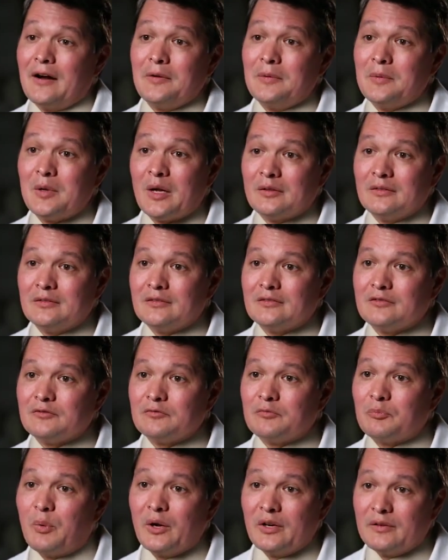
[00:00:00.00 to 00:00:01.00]
I mean,
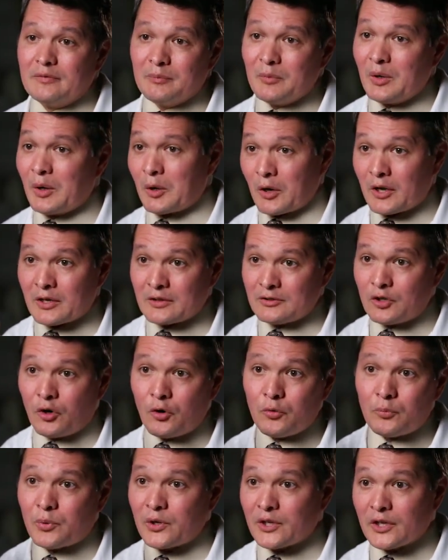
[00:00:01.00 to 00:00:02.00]
but Mark,
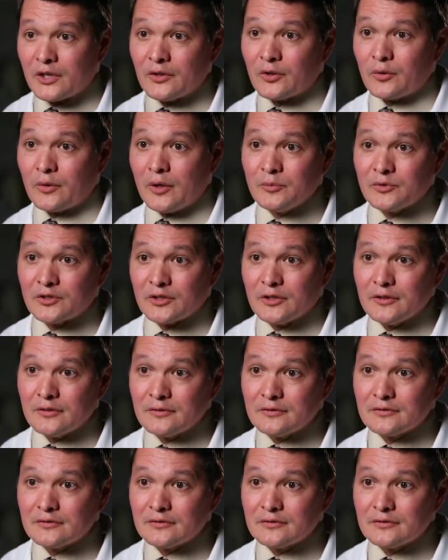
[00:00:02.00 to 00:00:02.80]
don't put it on the website.